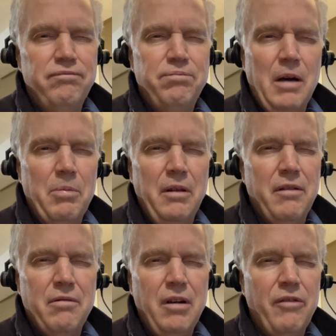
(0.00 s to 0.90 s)
probably
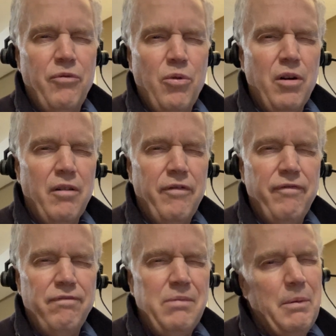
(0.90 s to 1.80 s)
three or four, or
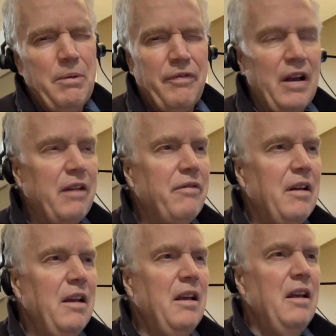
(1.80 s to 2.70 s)
maybe 5
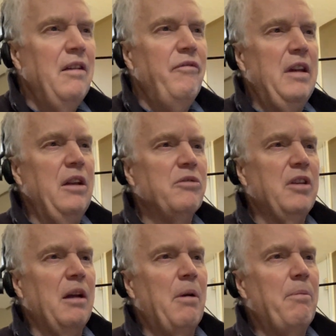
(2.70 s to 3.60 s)
videos
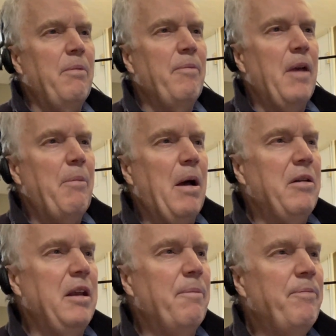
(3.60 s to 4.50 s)
that come up about
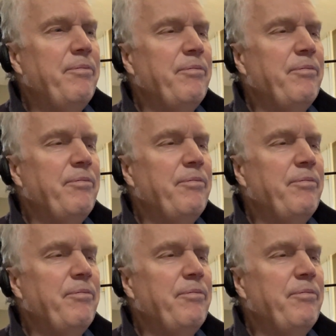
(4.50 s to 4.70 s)
him.